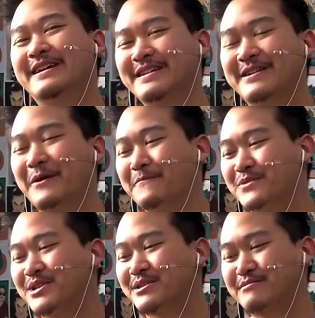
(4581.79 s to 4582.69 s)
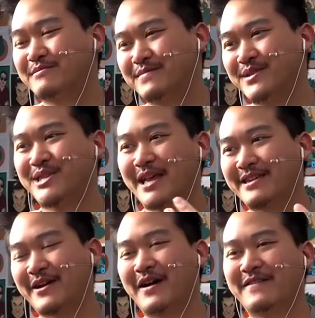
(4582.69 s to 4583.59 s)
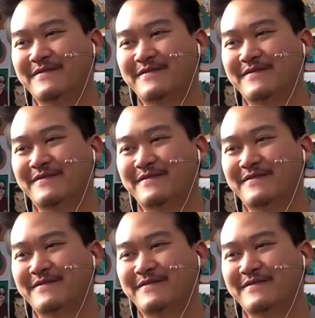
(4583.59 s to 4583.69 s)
you know, just selling off